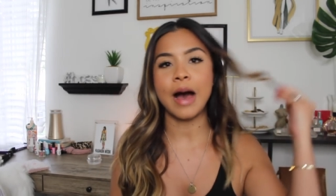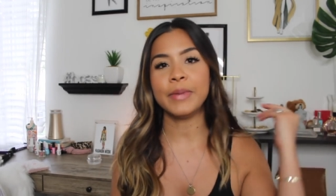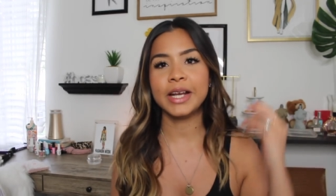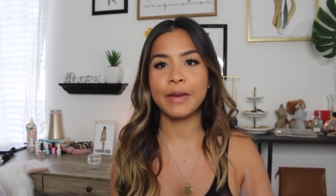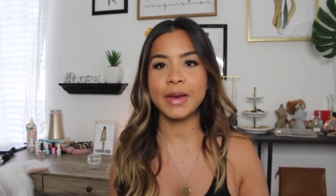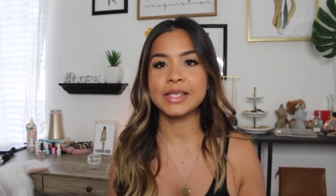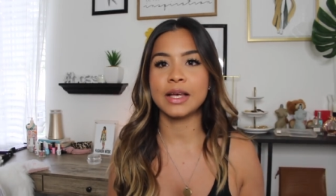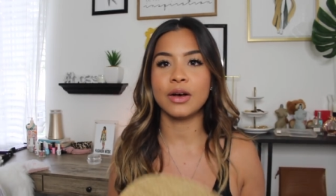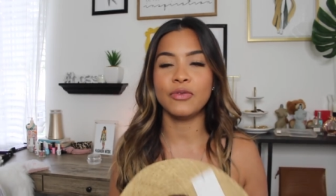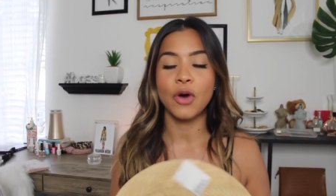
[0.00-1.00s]
I'm gonna get
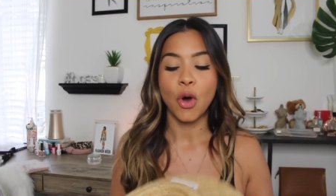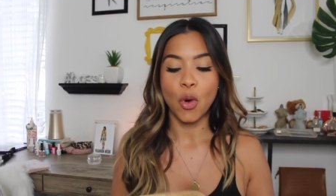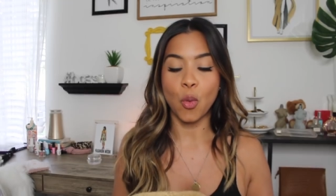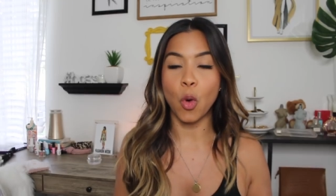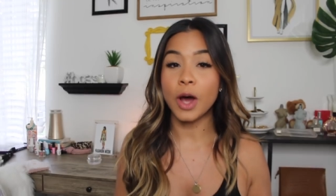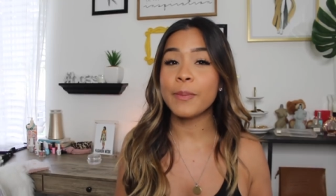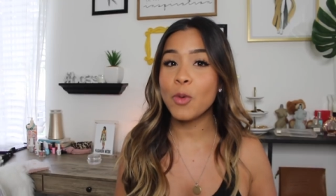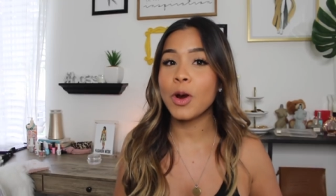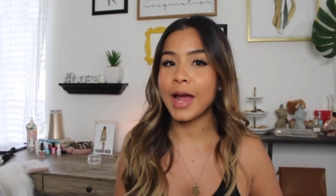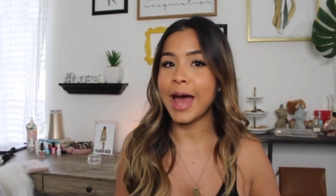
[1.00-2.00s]
myself one
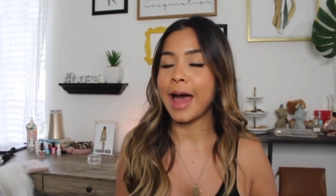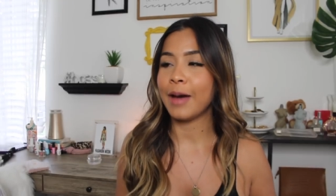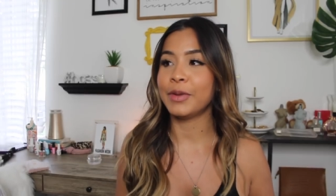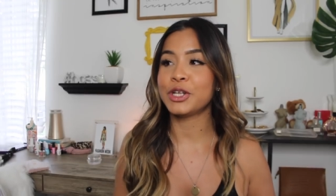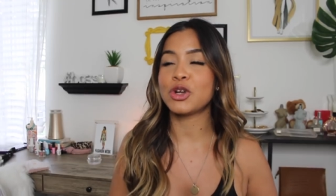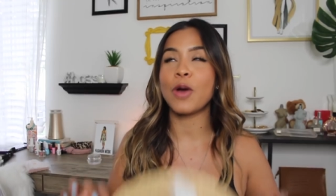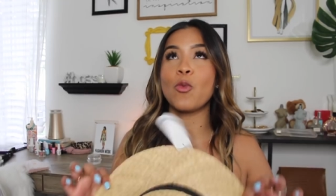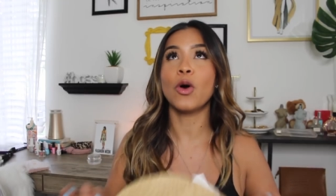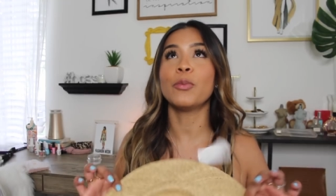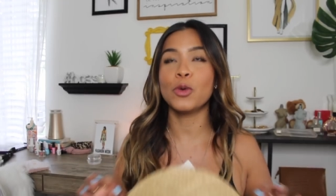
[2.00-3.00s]
more hat. I'm gonna try
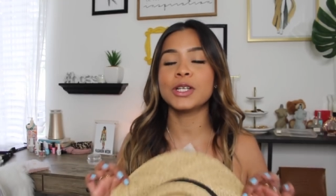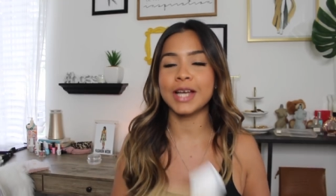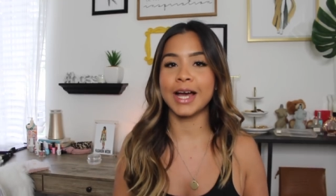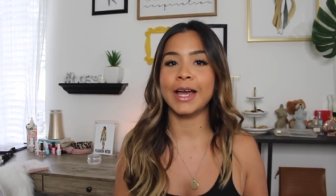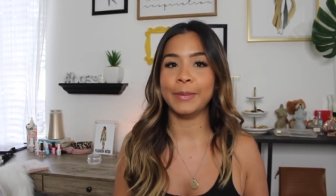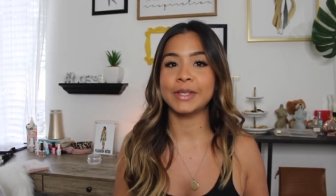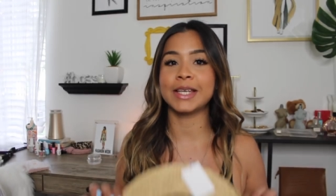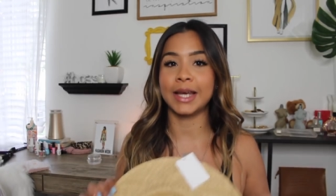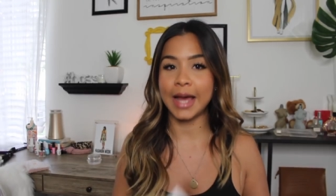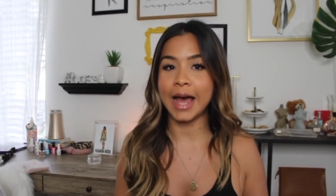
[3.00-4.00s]
one more time
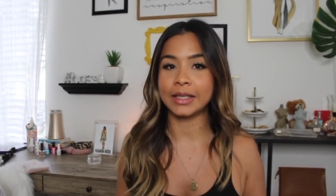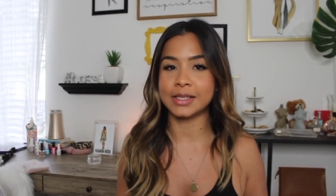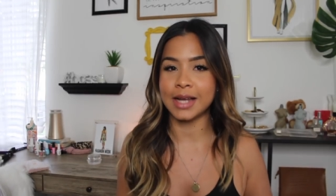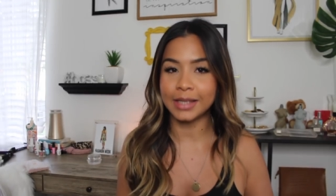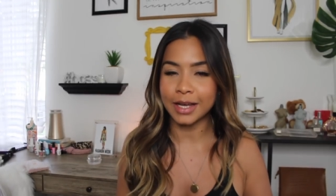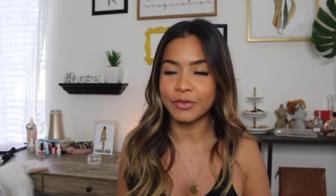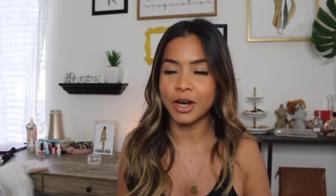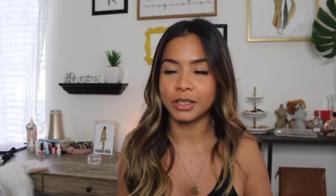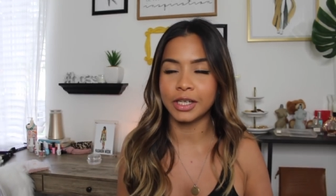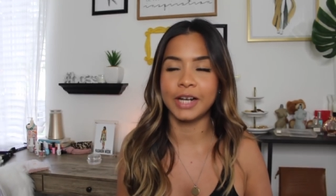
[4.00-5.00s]
to get a hat that's not lack of
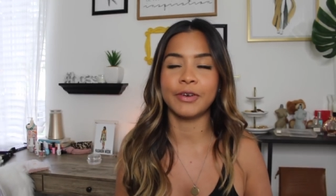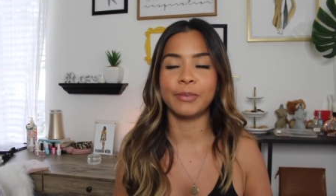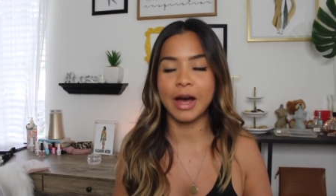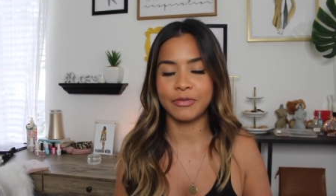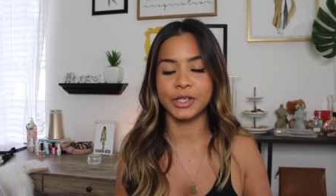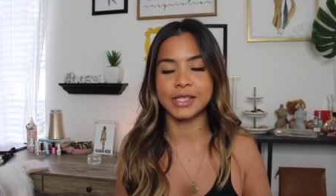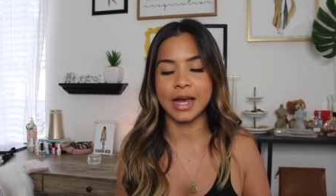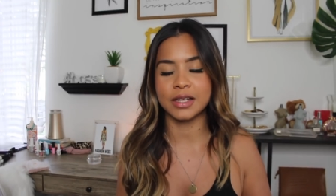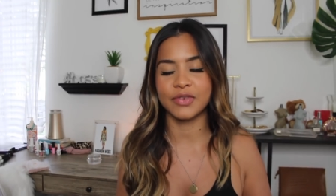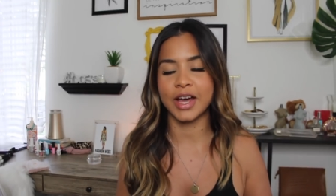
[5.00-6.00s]
color, and if I'm not fully
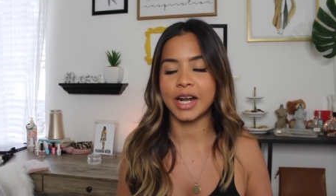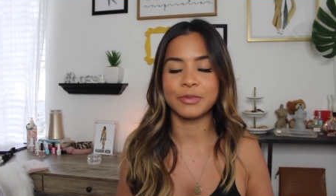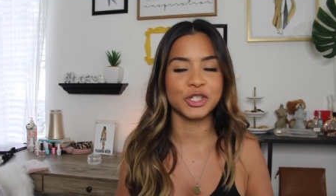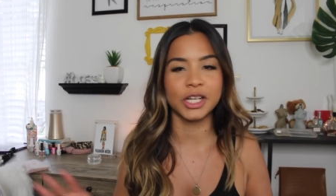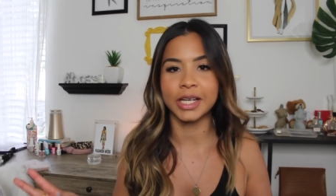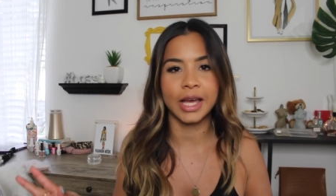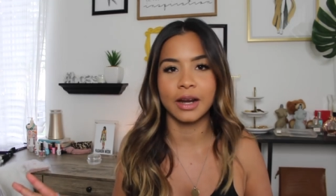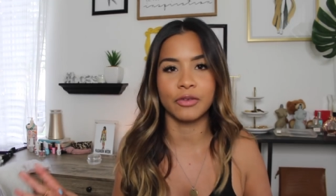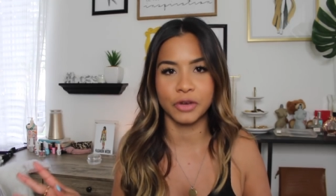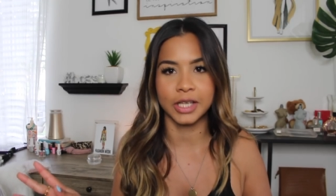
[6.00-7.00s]
satisfied, I'm just gonna
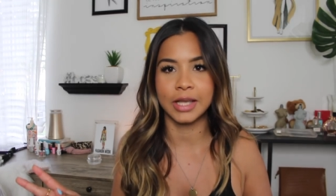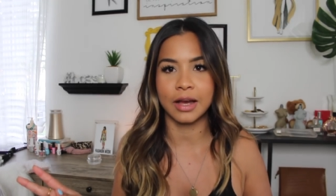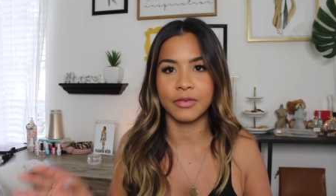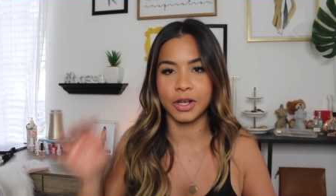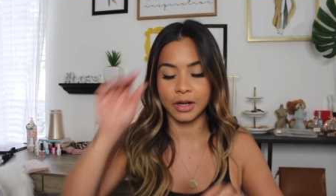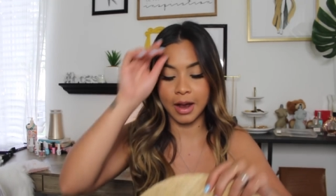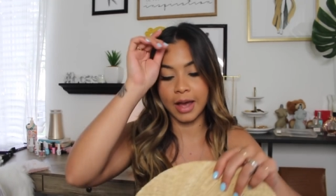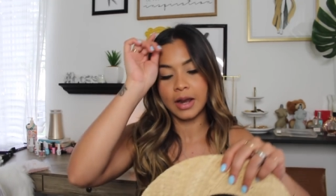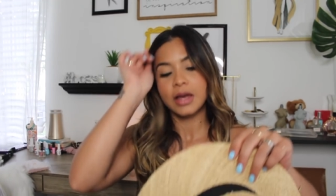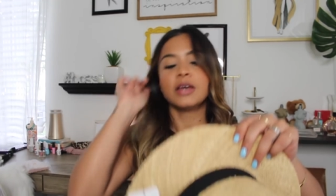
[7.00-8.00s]
get a freaking lack of color
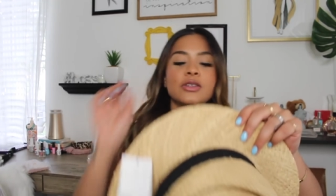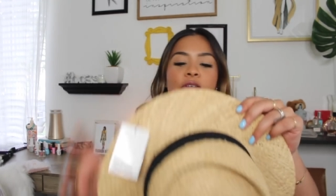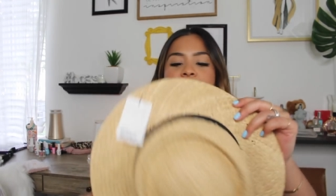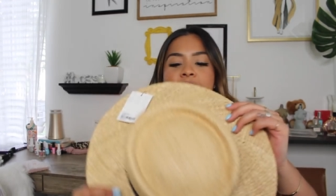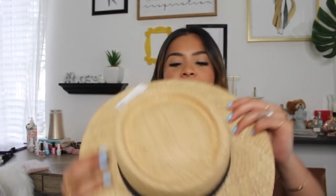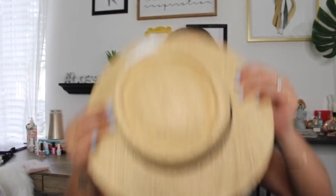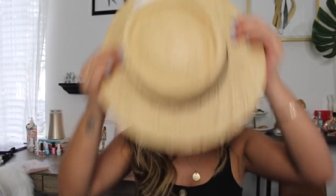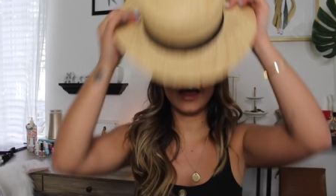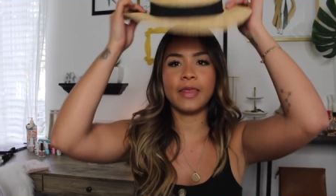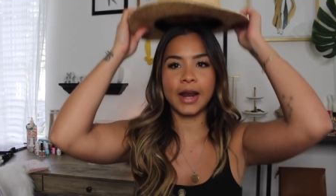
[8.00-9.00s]
hat. So this is the
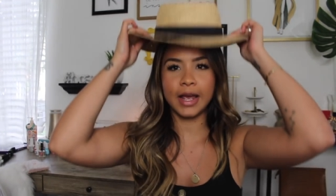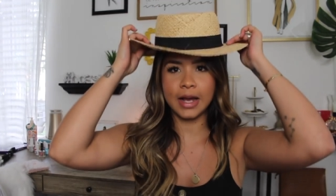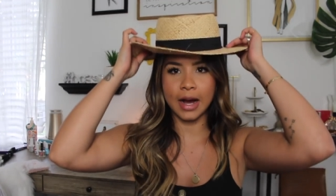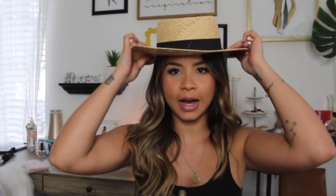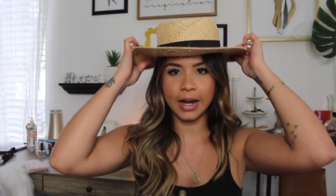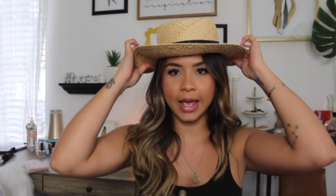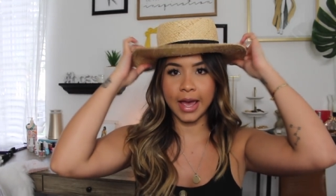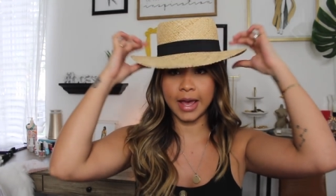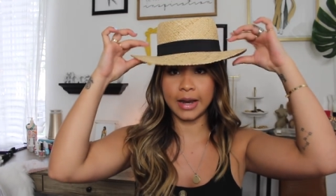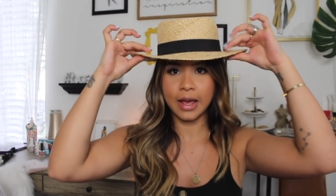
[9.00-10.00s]
hat that I got,
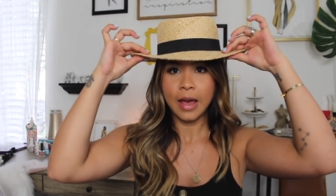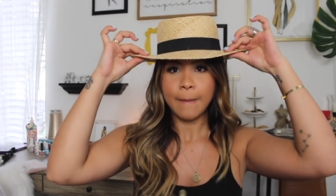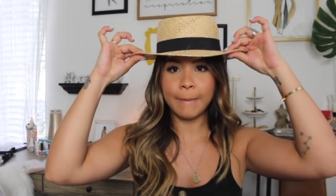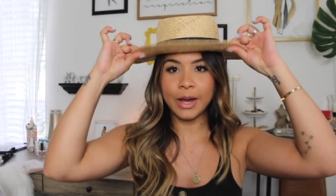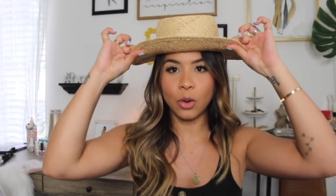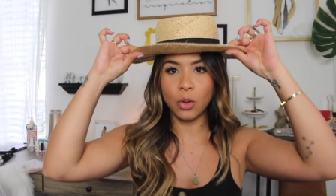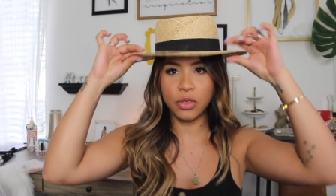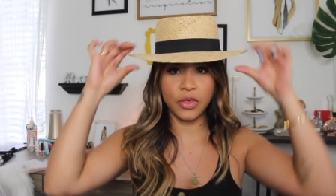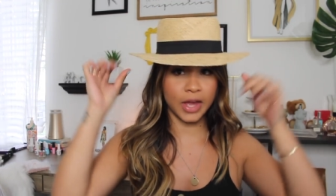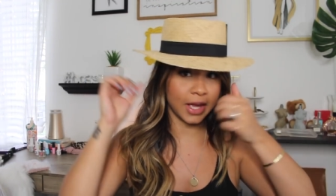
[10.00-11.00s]
and my
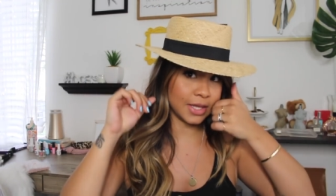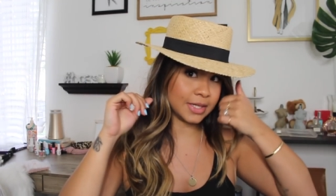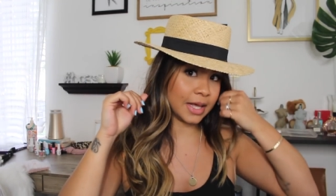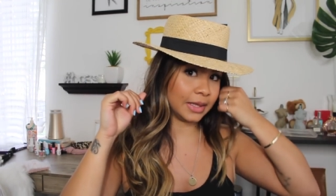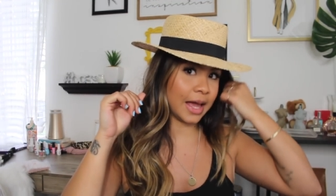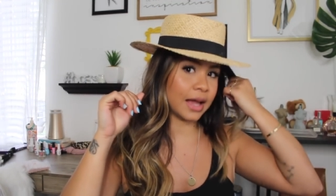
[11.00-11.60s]
whole thing is that